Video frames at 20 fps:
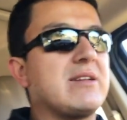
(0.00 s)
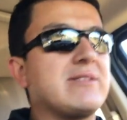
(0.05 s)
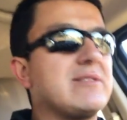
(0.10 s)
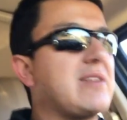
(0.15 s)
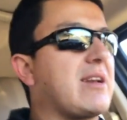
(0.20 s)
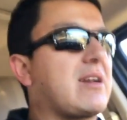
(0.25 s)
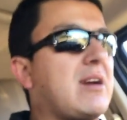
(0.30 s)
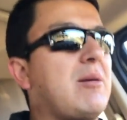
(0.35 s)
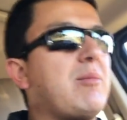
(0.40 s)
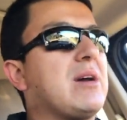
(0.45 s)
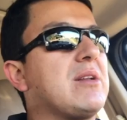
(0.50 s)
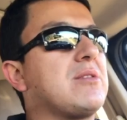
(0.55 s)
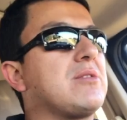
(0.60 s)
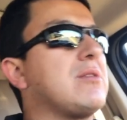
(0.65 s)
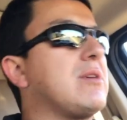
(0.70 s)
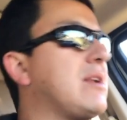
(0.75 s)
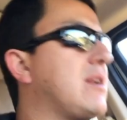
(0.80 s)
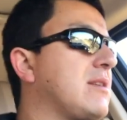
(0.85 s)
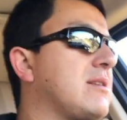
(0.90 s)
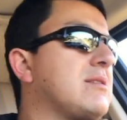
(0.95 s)
And like, come on,
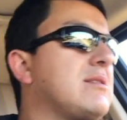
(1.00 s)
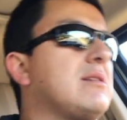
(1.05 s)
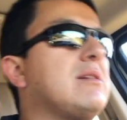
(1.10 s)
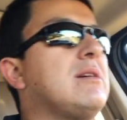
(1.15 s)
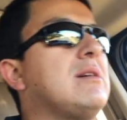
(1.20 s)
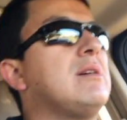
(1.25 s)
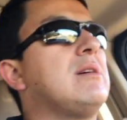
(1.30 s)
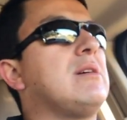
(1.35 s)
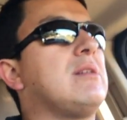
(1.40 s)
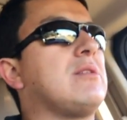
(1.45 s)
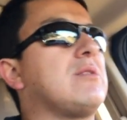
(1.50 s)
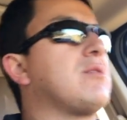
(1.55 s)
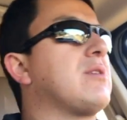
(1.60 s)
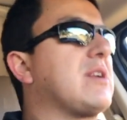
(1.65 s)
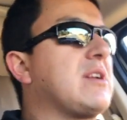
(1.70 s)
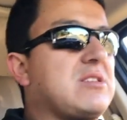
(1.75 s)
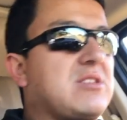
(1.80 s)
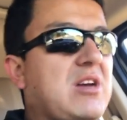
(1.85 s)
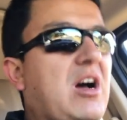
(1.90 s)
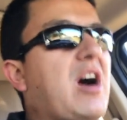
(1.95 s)
do it. And the way
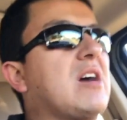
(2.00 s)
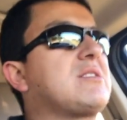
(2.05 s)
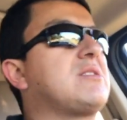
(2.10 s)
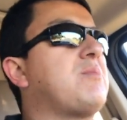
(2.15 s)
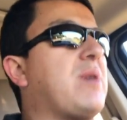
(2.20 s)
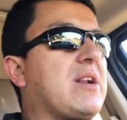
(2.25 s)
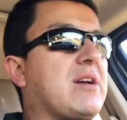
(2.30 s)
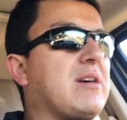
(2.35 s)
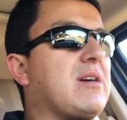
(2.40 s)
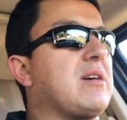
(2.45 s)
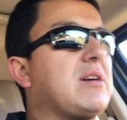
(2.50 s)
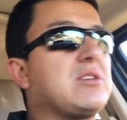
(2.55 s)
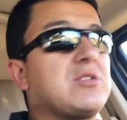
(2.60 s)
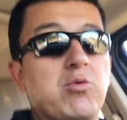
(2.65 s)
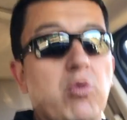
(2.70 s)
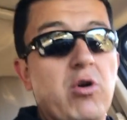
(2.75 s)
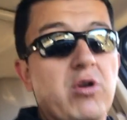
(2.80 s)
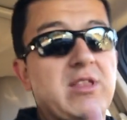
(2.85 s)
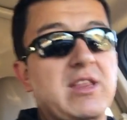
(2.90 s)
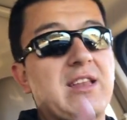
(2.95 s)
it sucks, but uh, it's
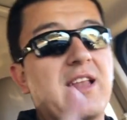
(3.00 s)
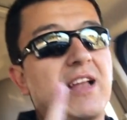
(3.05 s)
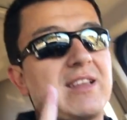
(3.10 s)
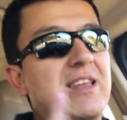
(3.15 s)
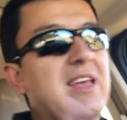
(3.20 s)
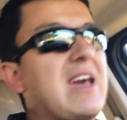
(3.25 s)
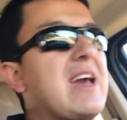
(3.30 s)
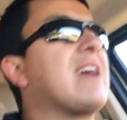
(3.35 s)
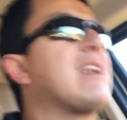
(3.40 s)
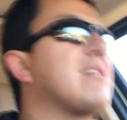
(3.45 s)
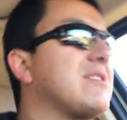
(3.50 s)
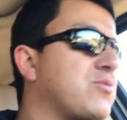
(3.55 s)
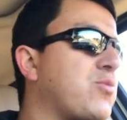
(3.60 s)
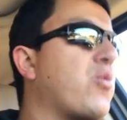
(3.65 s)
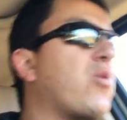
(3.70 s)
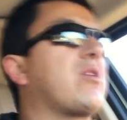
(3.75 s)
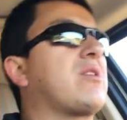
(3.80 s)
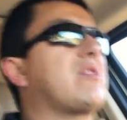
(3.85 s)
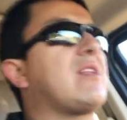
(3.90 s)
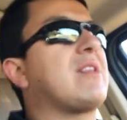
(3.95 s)
worth it. At the end,
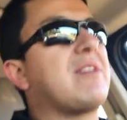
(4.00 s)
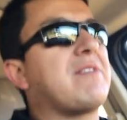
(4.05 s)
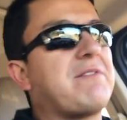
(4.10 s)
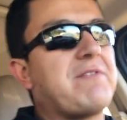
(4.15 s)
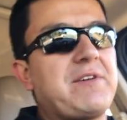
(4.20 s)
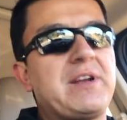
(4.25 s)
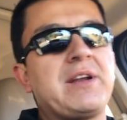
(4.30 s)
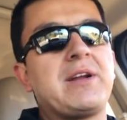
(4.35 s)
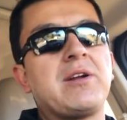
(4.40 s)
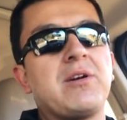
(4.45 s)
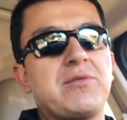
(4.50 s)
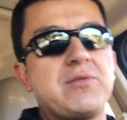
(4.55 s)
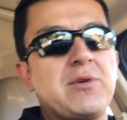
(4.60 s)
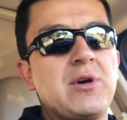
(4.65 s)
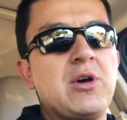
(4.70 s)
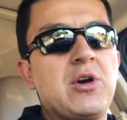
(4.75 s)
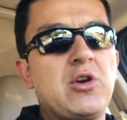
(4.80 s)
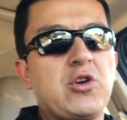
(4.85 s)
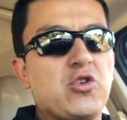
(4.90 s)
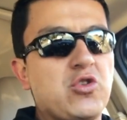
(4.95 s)
it's worth it. The feeling of
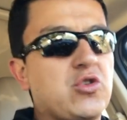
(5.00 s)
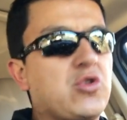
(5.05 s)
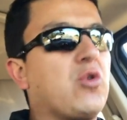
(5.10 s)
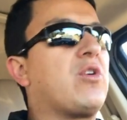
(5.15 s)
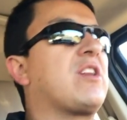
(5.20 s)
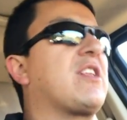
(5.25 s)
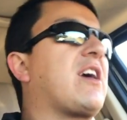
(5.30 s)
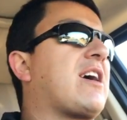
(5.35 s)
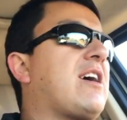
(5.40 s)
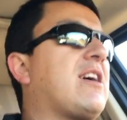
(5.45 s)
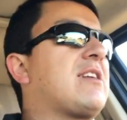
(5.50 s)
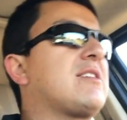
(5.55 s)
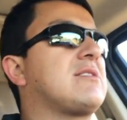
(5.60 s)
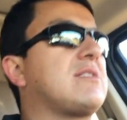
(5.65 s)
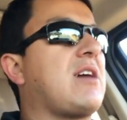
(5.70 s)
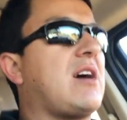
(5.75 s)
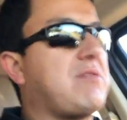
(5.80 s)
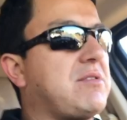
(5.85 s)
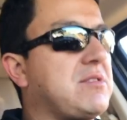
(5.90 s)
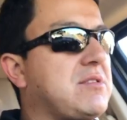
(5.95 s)
you doing that kind of
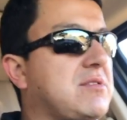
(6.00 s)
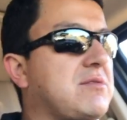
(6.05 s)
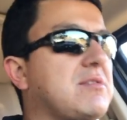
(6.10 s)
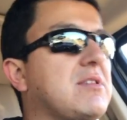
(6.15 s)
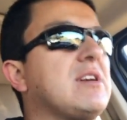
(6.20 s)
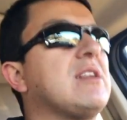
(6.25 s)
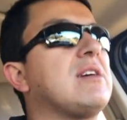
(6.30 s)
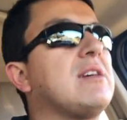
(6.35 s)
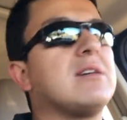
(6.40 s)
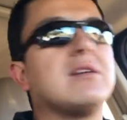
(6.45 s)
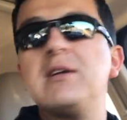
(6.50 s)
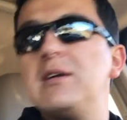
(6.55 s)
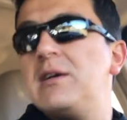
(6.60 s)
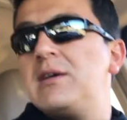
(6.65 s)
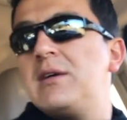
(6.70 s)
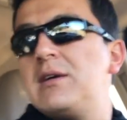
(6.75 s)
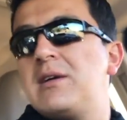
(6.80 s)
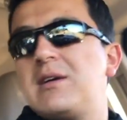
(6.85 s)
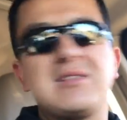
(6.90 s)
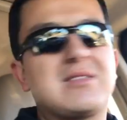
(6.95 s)
stuff is really,
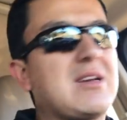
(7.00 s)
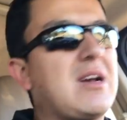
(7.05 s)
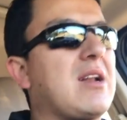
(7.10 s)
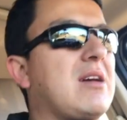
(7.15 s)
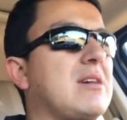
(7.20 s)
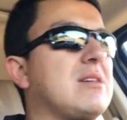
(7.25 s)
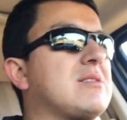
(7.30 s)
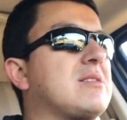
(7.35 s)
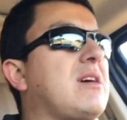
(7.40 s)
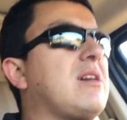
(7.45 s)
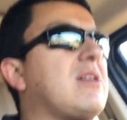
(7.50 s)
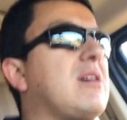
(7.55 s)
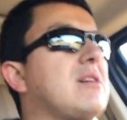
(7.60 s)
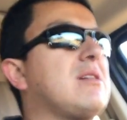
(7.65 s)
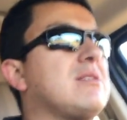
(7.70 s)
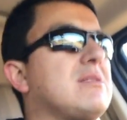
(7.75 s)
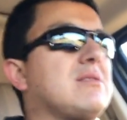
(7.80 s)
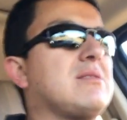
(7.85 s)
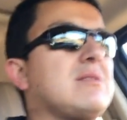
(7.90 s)
it's kind of, it's kind of